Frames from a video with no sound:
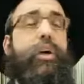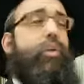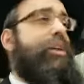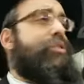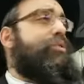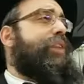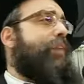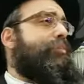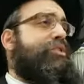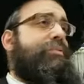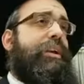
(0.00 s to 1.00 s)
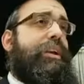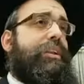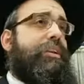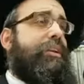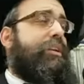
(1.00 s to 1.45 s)
What does redemption
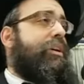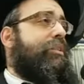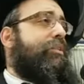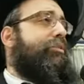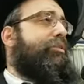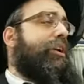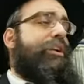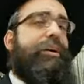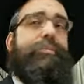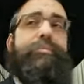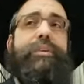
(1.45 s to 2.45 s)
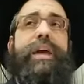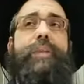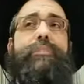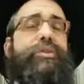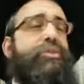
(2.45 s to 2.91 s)
mean? Freedom,
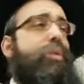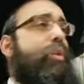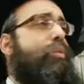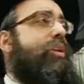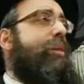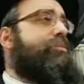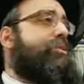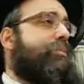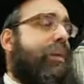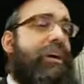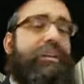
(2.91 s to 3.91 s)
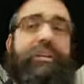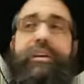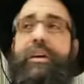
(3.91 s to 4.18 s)
redemption. What word comes to mind?